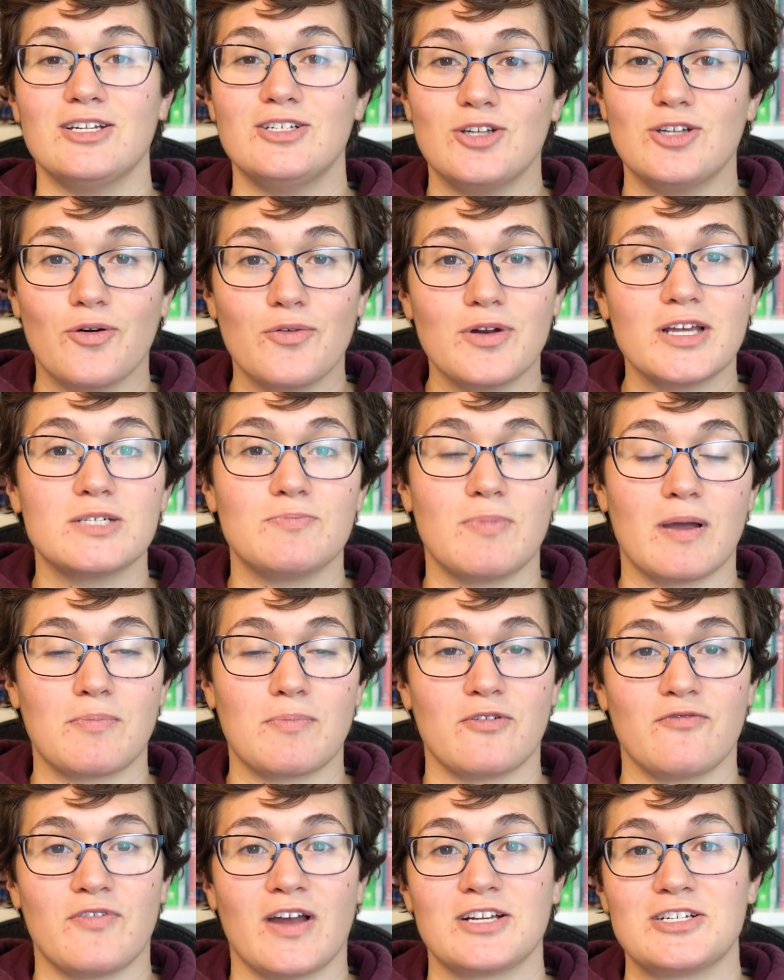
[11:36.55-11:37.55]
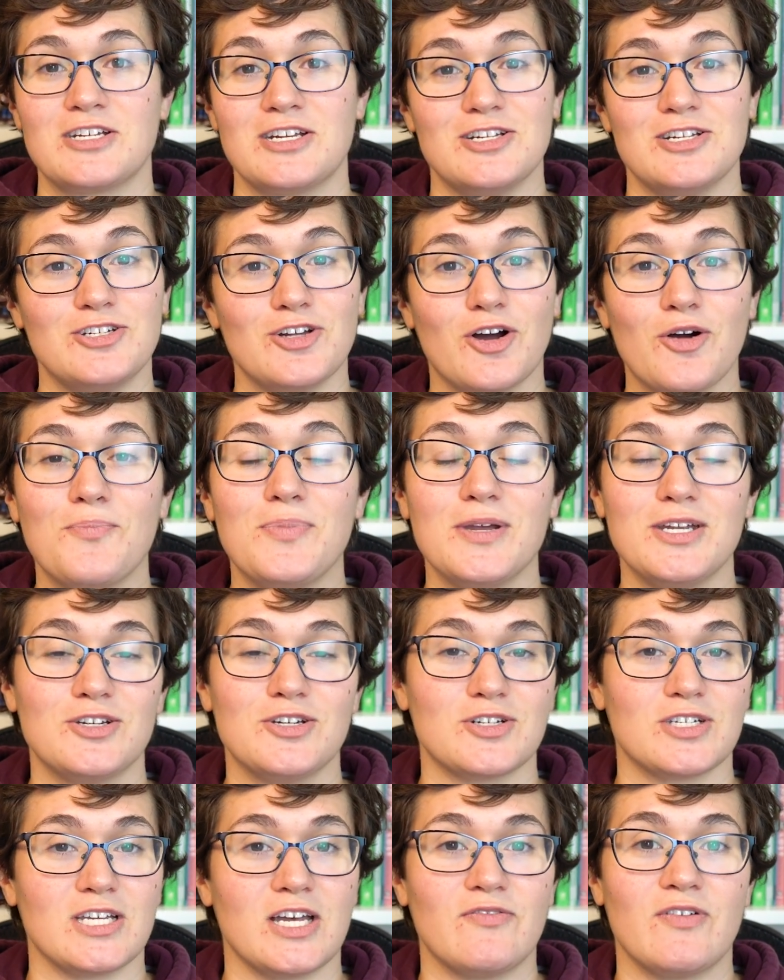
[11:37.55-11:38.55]
Don't expect perfection. Don't beat
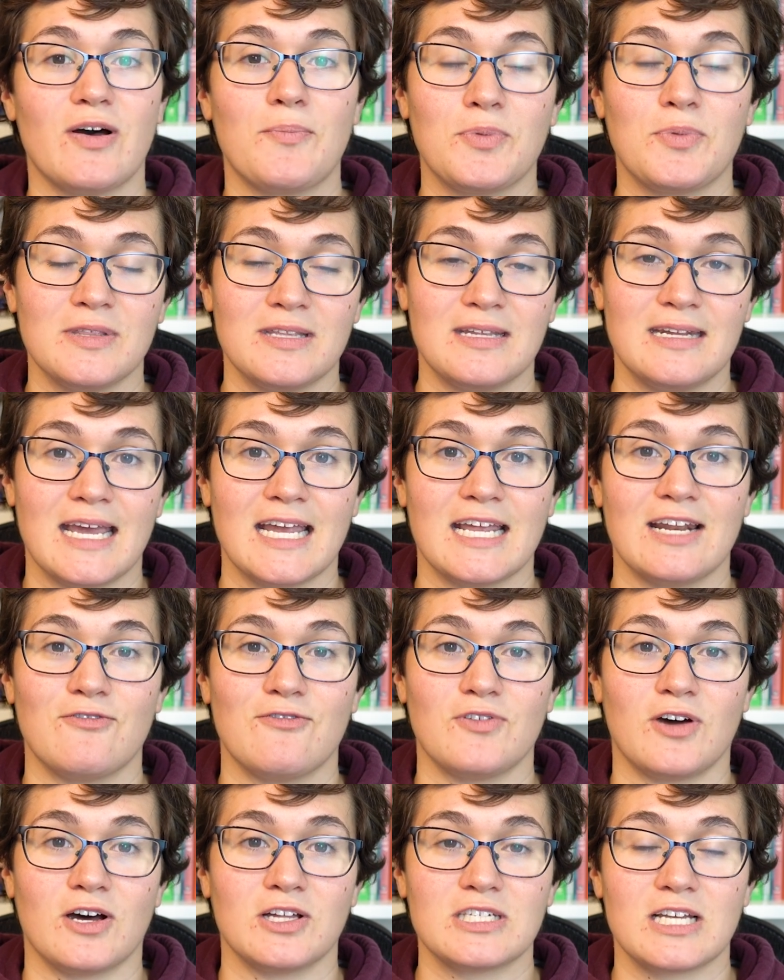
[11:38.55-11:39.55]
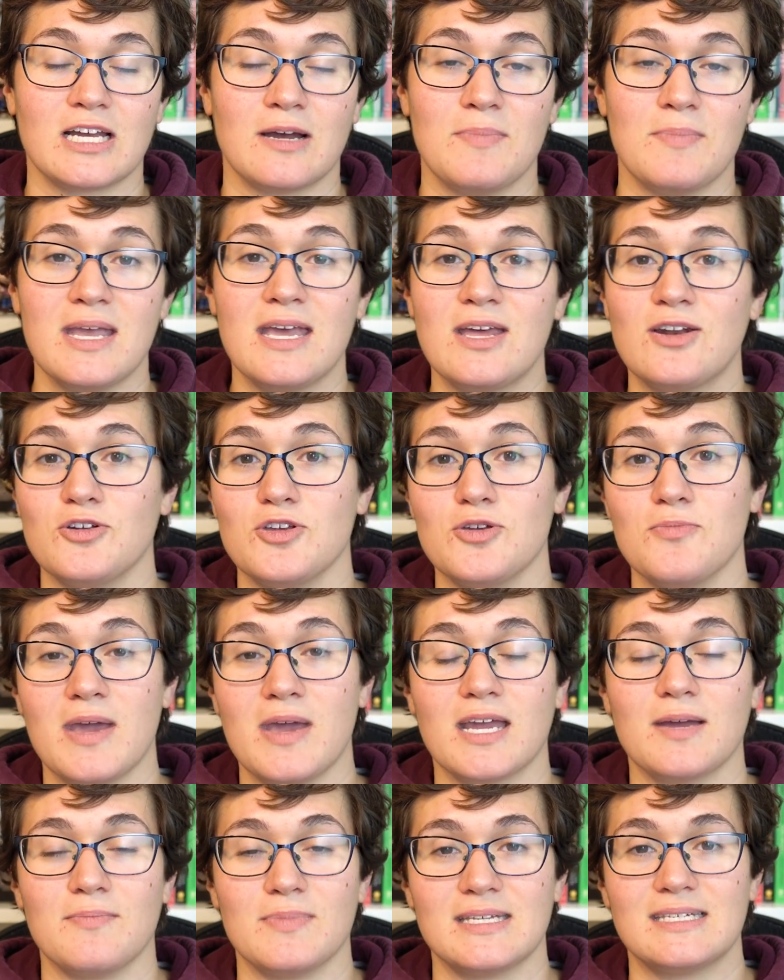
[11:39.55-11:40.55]
yourself up when the negative thoughts come in or you
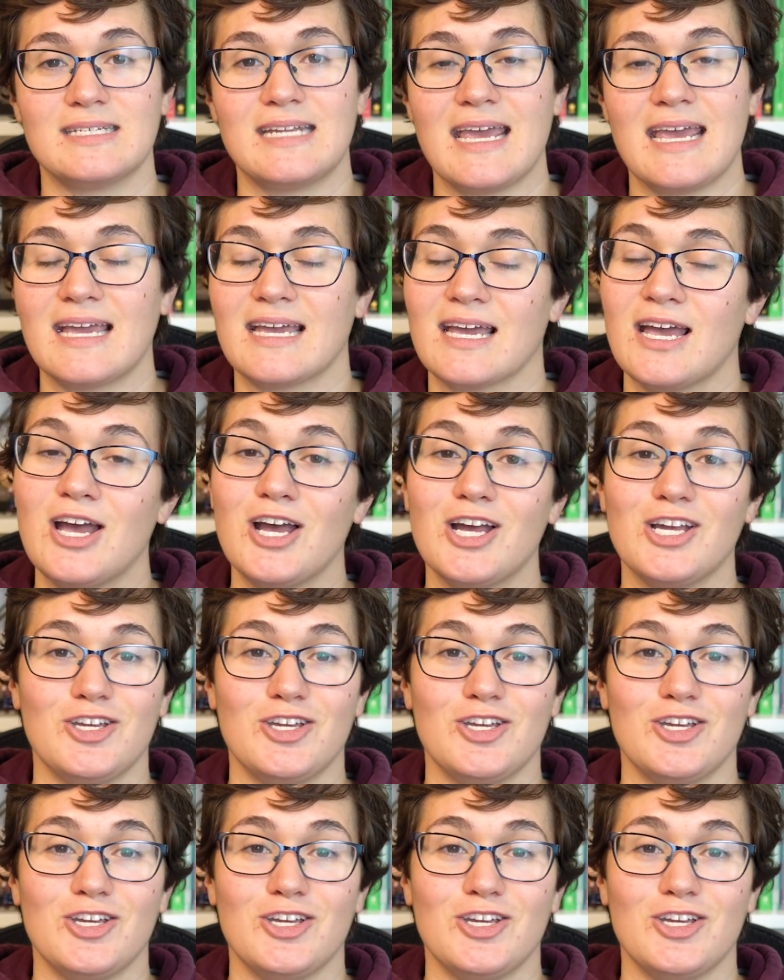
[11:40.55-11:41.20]
make a mistake.